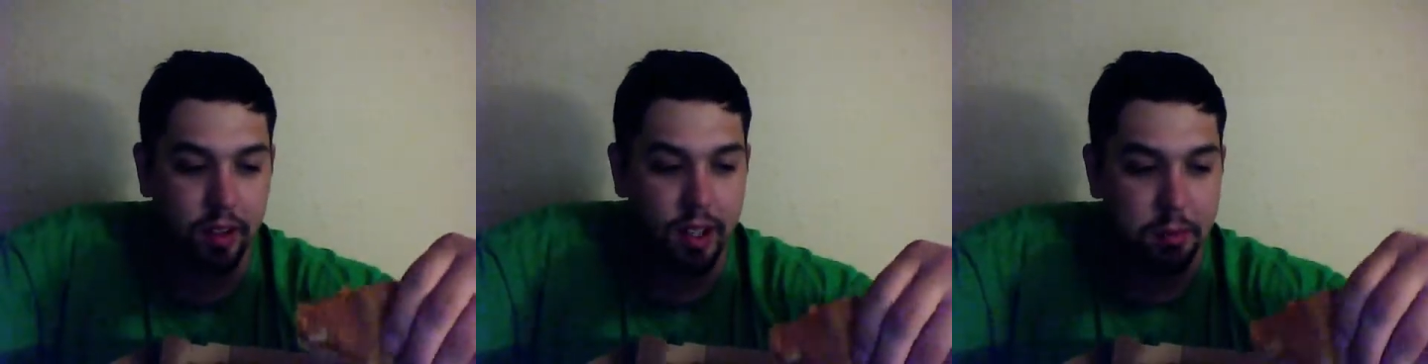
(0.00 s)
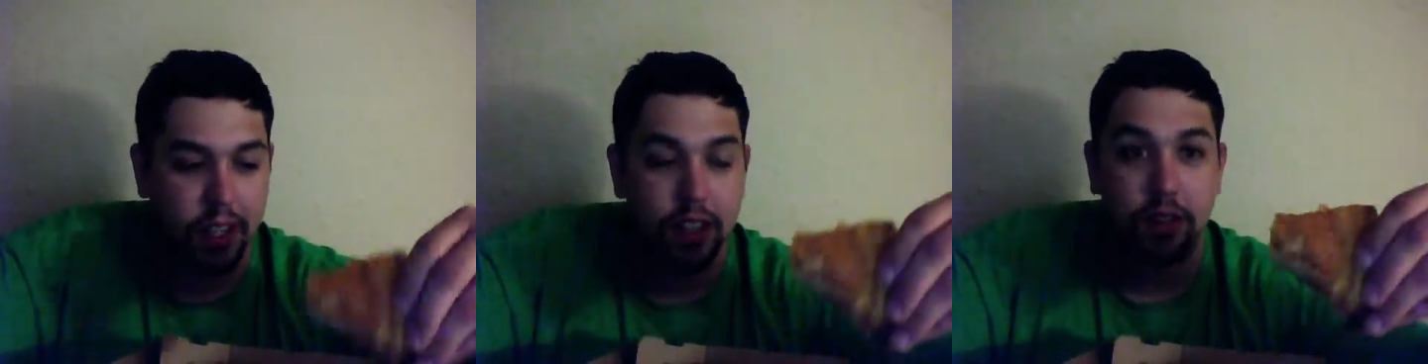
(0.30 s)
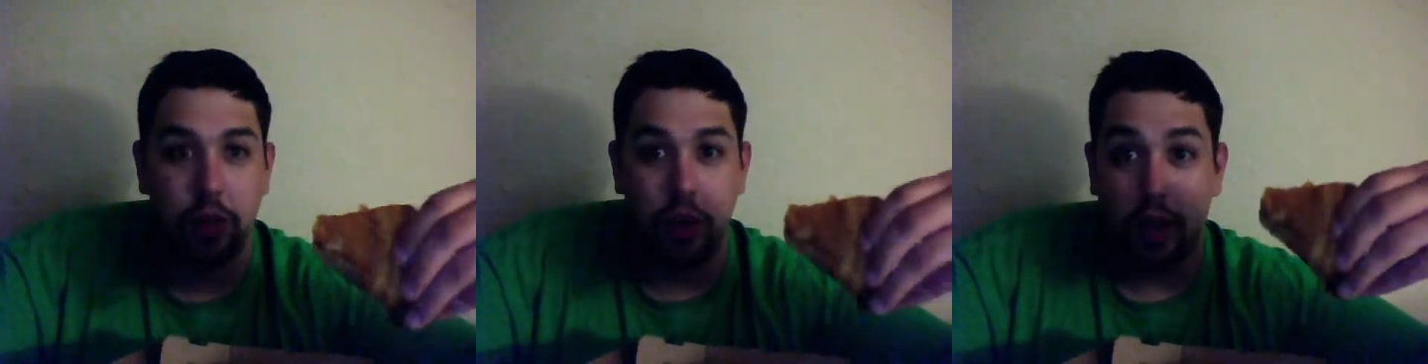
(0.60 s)
It's because
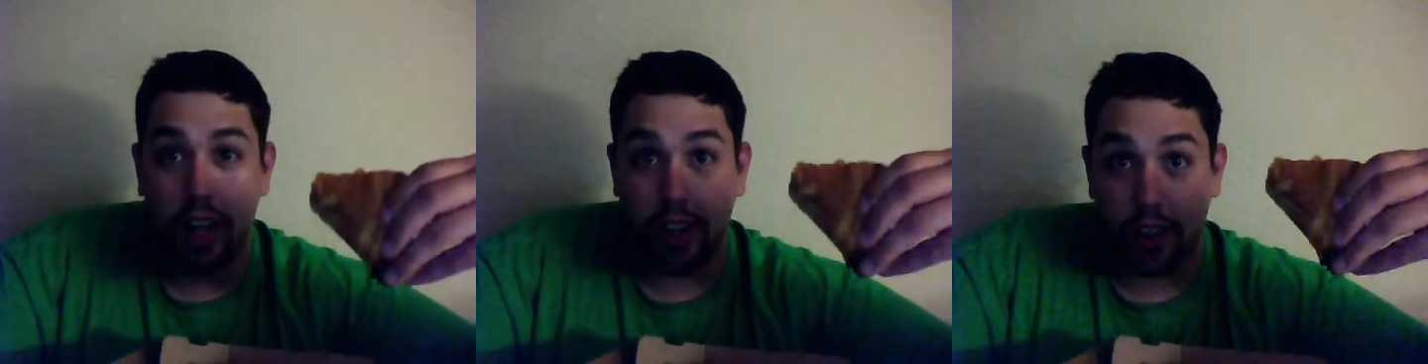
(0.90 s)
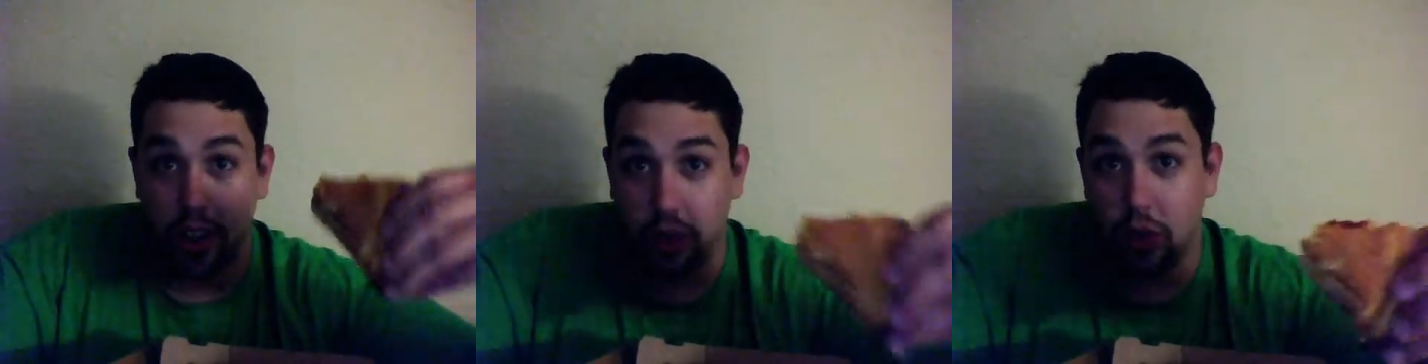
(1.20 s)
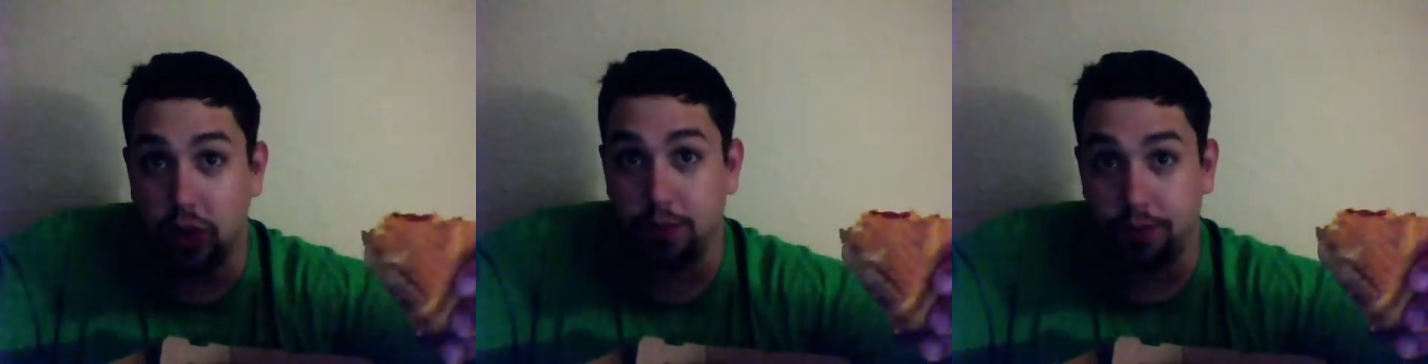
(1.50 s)
when you got your
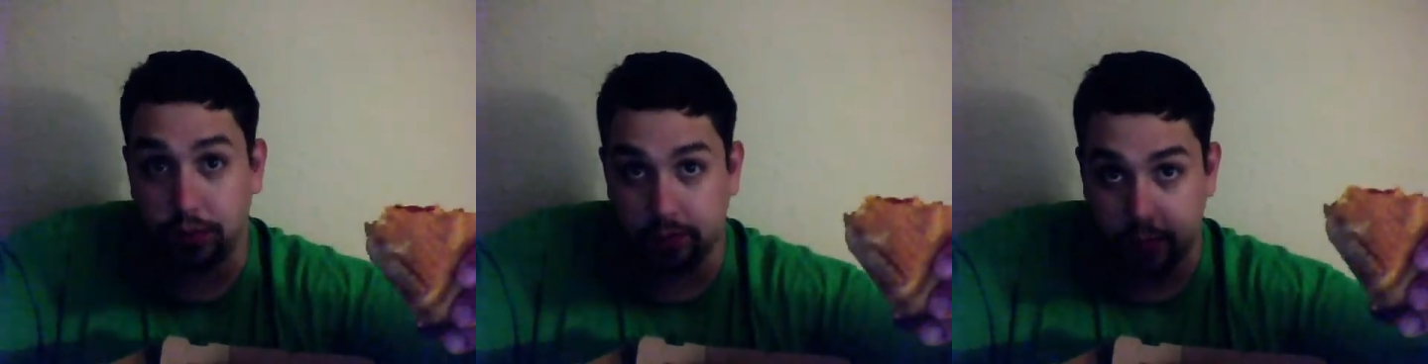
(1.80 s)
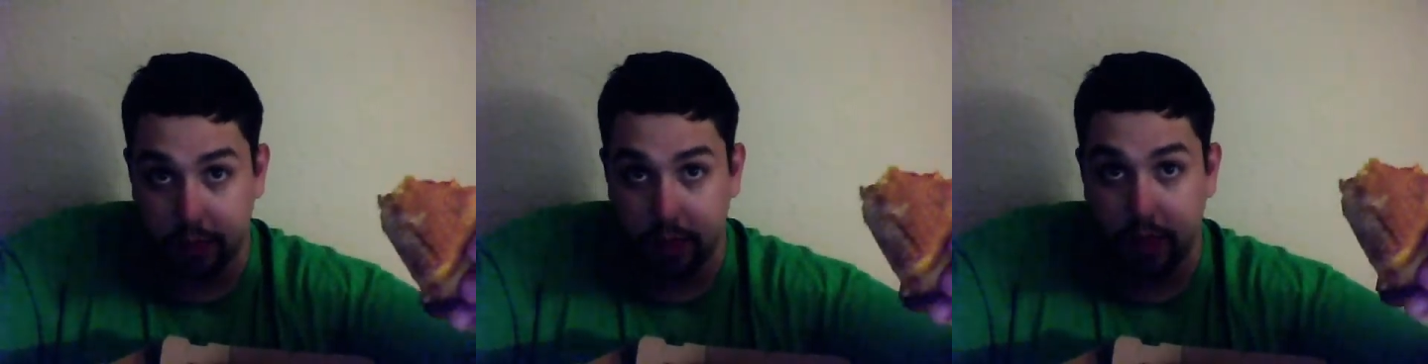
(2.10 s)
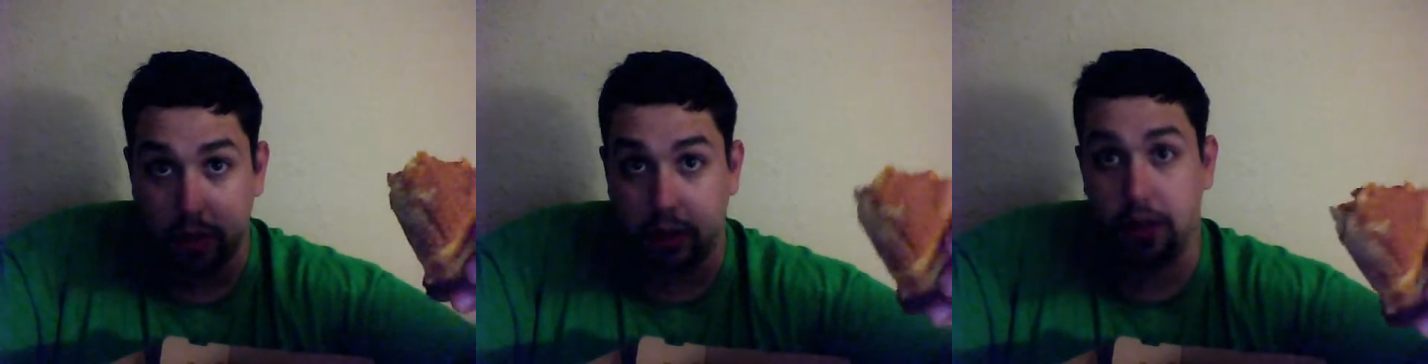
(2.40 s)
own
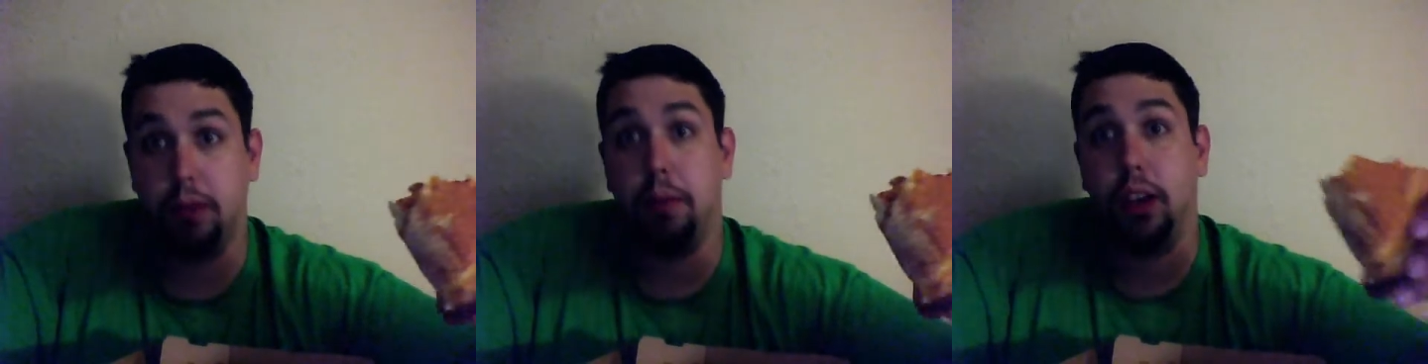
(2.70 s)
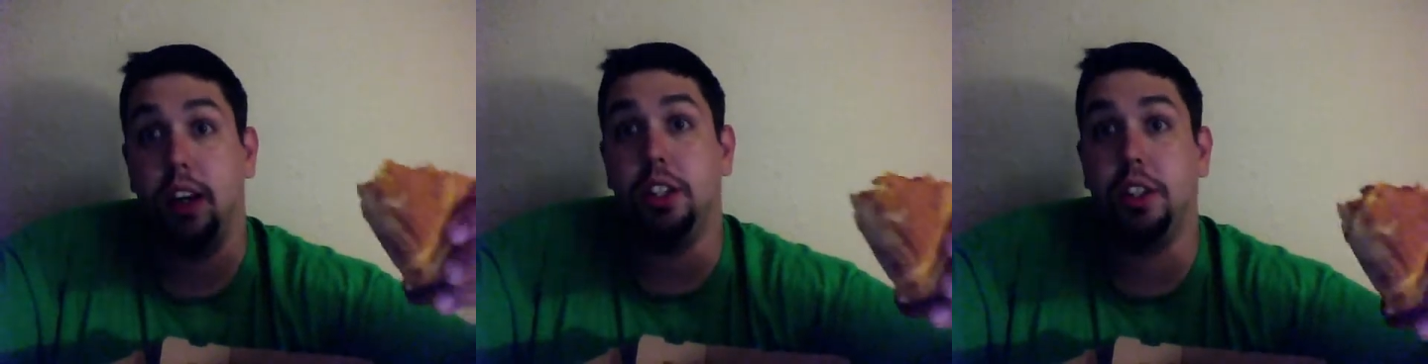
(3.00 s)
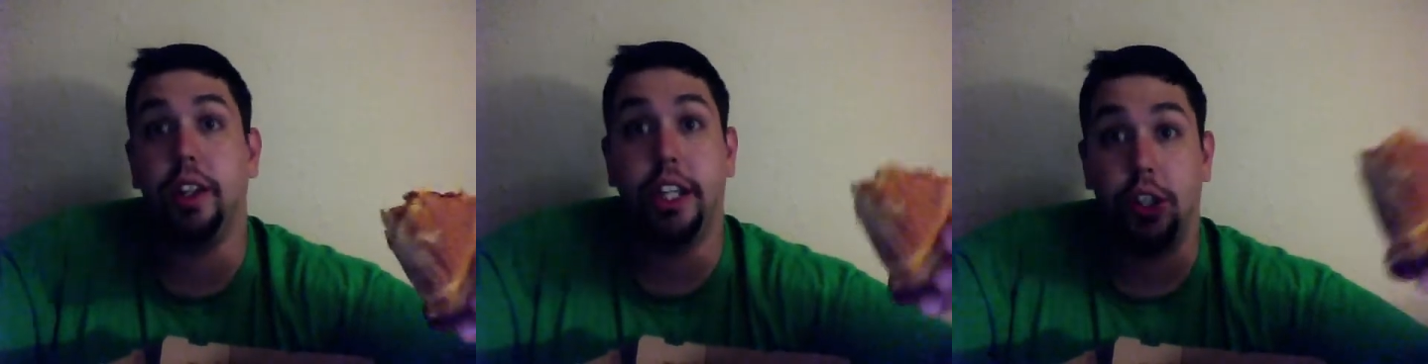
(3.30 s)
lunch,
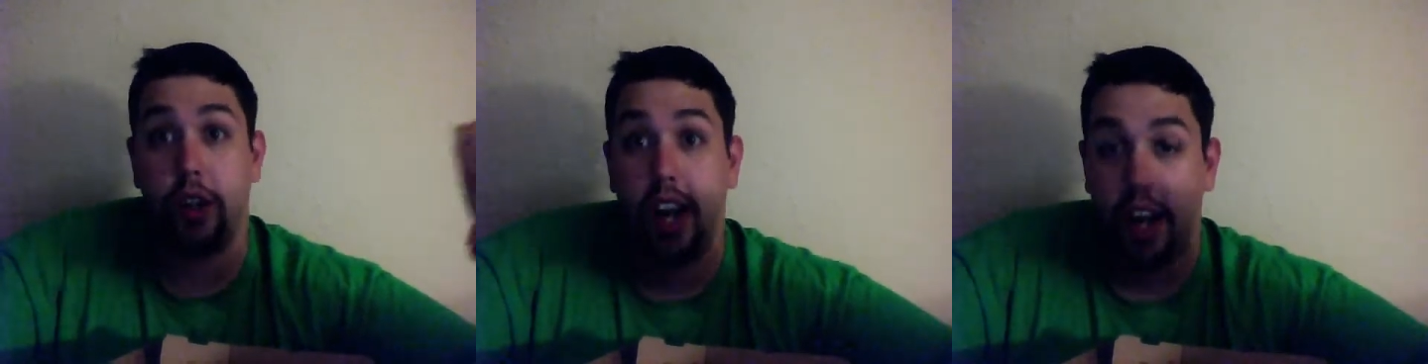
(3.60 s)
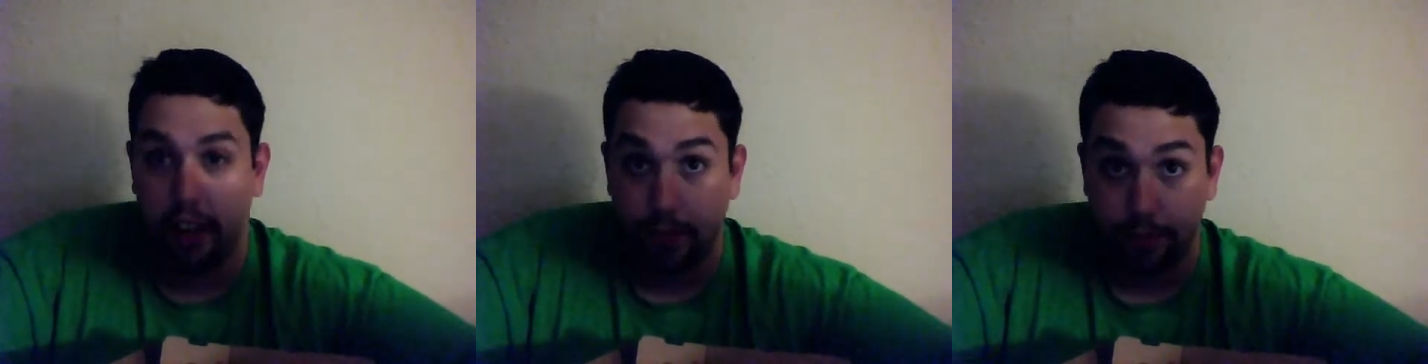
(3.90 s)
you could trade